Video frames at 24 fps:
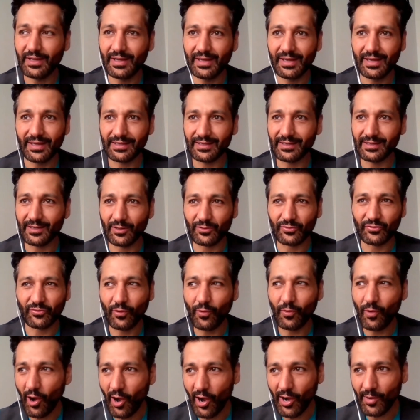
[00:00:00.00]
you know, so
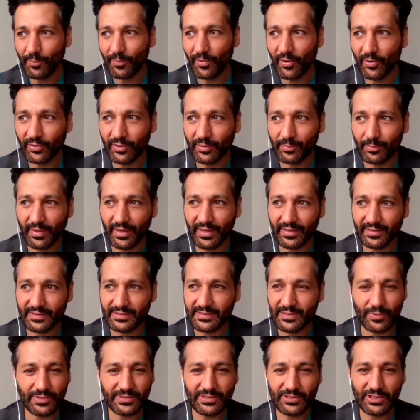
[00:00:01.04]
heartbroken by this.
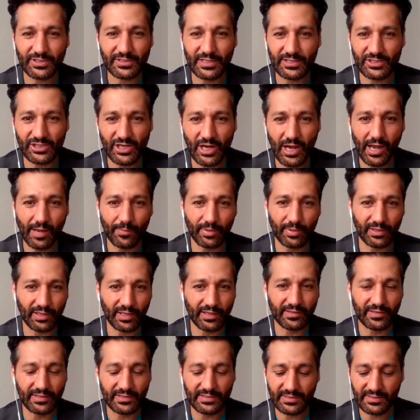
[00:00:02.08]
It wasn't just a job. A lot of
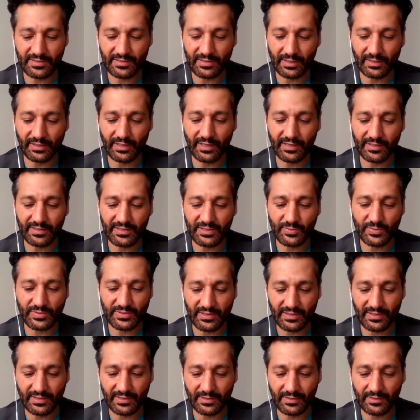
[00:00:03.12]
this was
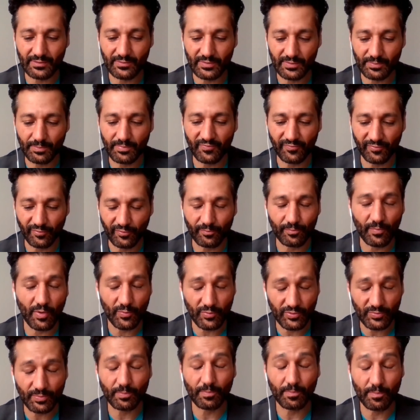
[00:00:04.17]
for
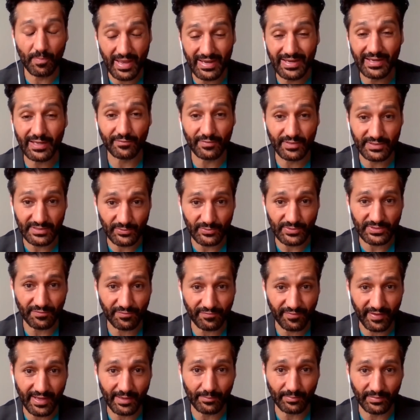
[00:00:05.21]
many of us, it was a
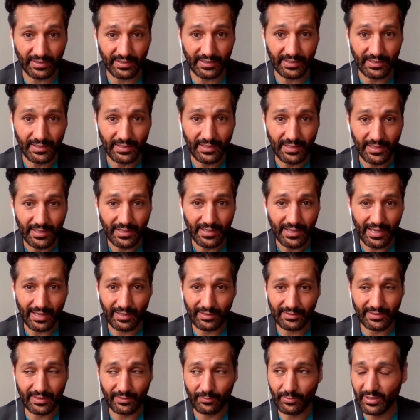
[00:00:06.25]
family
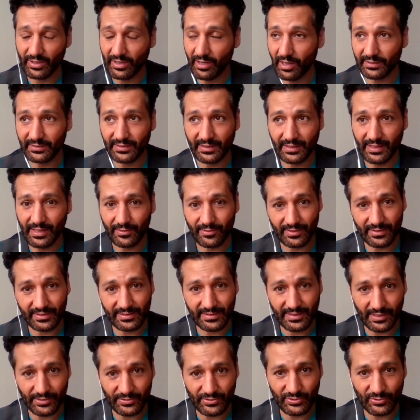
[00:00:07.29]
that we got together to
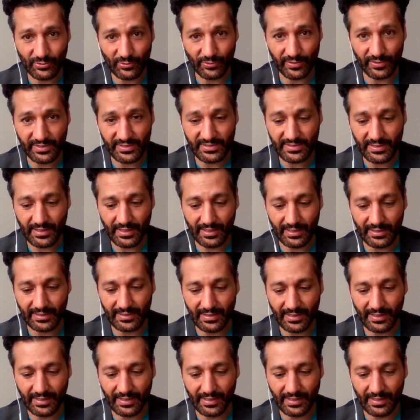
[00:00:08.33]
tell stories. And